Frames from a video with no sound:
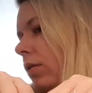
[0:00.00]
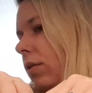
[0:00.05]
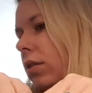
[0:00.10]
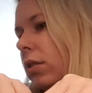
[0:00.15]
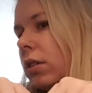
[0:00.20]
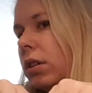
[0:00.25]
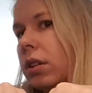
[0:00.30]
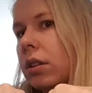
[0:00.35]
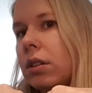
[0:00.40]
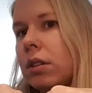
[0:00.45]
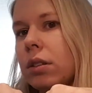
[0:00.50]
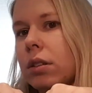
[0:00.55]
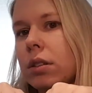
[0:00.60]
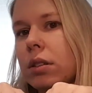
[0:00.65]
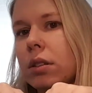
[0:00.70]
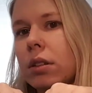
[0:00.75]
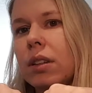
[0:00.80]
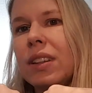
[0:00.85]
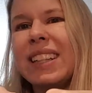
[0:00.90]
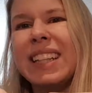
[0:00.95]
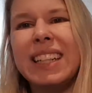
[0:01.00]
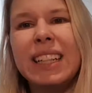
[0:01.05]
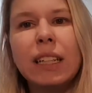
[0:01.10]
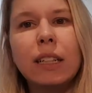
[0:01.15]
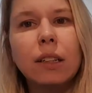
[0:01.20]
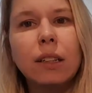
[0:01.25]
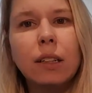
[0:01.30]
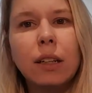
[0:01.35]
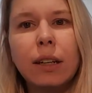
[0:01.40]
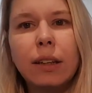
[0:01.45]
for?
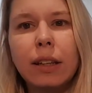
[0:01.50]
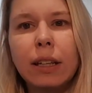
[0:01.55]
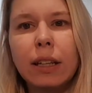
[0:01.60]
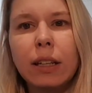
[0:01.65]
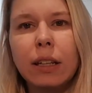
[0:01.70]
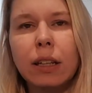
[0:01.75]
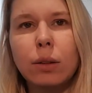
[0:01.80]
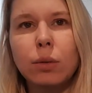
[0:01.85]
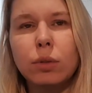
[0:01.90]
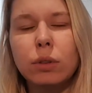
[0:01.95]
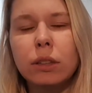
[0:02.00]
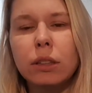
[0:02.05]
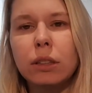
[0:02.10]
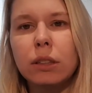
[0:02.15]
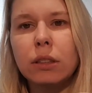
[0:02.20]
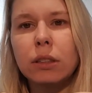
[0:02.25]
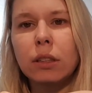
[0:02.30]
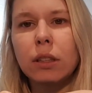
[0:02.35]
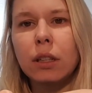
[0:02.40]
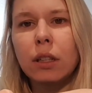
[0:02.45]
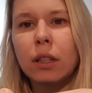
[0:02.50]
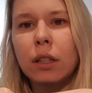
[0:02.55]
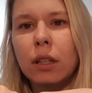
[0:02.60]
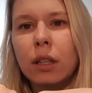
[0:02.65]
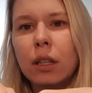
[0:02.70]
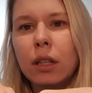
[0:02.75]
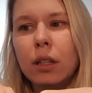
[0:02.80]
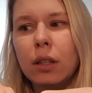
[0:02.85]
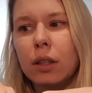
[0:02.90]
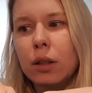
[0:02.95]
Linen, I think. It was
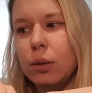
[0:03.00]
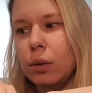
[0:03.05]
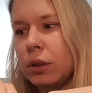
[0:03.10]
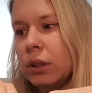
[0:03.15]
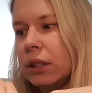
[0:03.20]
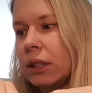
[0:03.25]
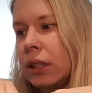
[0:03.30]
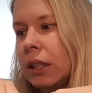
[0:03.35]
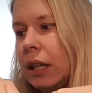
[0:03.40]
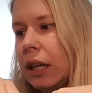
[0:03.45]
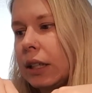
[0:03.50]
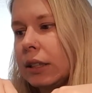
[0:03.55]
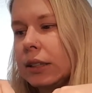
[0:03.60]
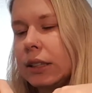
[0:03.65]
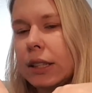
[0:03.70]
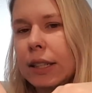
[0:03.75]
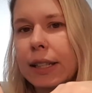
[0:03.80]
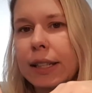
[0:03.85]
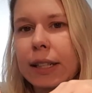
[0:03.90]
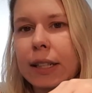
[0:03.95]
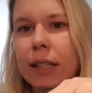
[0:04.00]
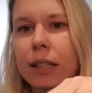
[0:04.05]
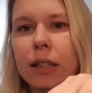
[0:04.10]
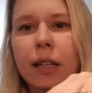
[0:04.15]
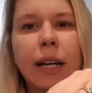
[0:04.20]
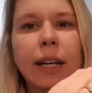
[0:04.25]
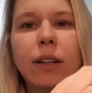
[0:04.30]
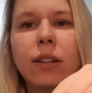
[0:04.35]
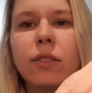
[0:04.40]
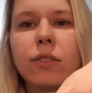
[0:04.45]
gassed linen.
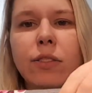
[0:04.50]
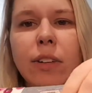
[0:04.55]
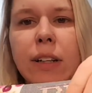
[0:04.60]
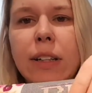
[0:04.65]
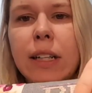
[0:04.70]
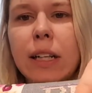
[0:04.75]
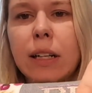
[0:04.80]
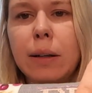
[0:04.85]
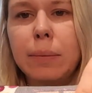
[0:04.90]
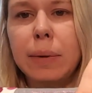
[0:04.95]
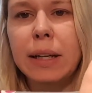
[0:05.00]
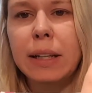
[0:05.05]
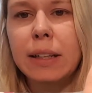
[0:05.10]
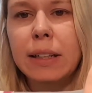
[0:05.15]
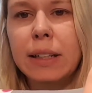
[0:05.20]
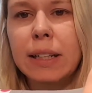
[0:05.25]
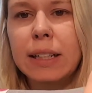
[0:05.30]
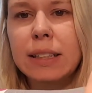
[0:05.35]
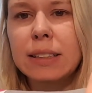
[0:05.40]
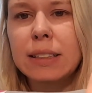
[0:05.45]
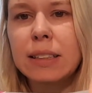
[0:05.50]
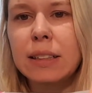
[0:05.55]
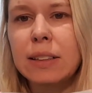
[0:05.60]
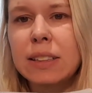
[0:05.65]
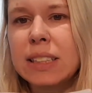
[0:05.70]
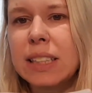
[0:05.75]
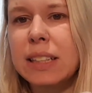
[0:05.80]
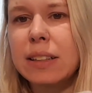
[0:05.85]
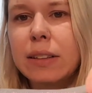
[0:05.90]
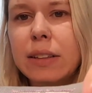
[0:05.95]
I couldn't find that at my LNS, and I
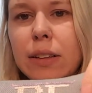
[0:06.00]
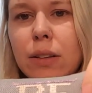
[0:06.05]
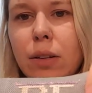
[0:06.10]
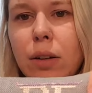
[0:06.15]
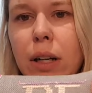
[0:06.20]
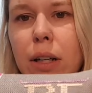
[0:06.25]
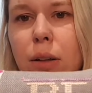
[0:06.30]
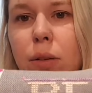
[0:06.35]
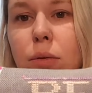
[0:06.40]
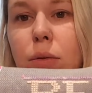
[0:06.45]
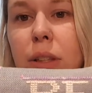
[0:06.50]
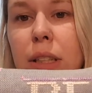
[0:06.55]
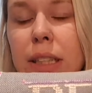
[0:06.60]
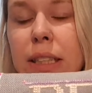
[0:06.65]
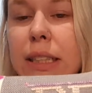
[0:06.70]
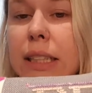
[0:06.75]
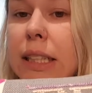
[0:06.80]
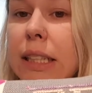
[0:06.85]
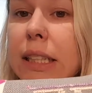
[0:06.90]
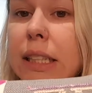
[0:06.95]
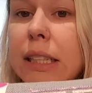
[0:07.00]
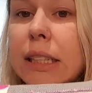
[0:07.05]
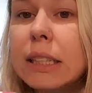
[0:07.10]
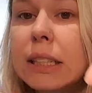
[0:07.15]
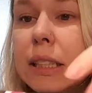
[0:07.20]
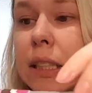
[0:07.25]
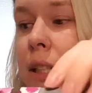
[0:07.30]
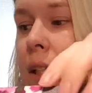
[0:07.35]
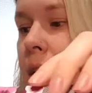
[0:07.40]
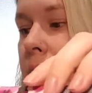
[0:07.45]
was like, I don't really need
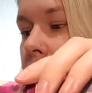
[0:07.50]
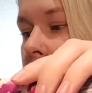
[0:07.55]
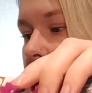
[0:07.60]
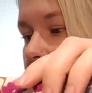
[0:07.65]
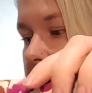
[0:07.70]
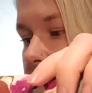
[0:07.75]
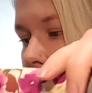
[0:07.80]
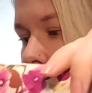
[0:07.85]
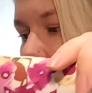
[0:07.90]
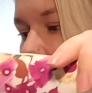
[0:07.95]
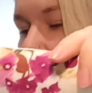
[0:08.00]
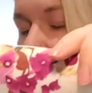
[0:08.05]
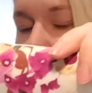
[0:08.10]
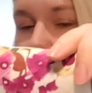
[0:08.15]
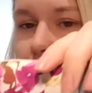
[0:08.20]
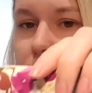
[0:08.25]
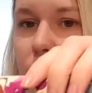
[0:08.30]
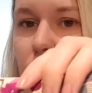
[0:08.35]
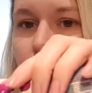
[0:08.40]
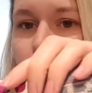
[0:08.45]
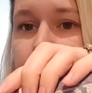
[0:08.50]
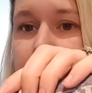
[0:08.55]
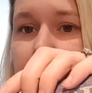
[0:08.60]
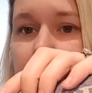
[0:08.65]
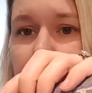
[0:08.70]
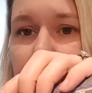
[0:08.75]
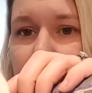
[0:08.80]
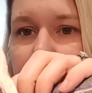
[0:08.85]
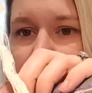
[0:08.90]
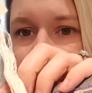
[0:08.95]
it. because I do have
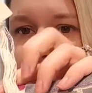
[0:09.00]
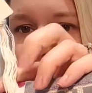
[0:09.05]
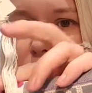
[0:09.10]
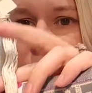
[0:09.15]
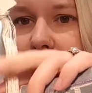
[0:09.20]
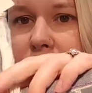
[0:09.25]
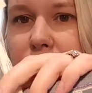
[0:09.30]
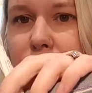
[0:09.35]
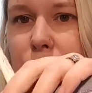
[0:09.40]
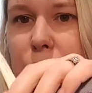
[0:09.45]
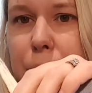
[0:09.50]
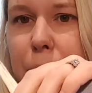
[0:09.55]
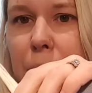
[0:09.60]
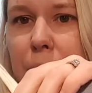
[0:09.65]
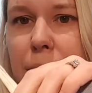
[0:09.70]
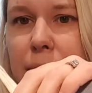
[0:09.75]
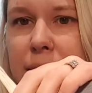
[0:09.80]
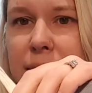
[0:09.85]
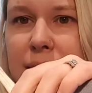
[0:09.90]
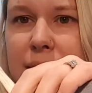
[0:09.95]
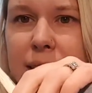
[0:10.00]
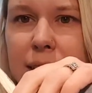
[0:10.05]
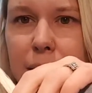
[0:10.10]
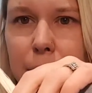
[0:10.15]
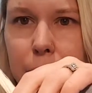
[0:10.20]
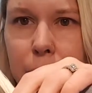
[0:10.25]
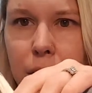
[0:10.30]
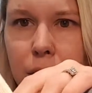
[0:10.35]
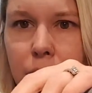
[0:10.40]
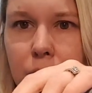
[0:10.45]
oatmeal, and I figured it was probably
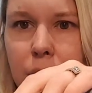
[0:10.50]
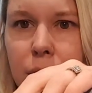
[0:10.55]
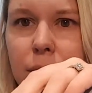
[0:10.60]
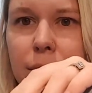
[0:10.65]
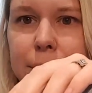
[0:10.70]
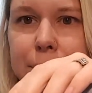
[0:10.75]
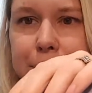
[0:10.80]
similar.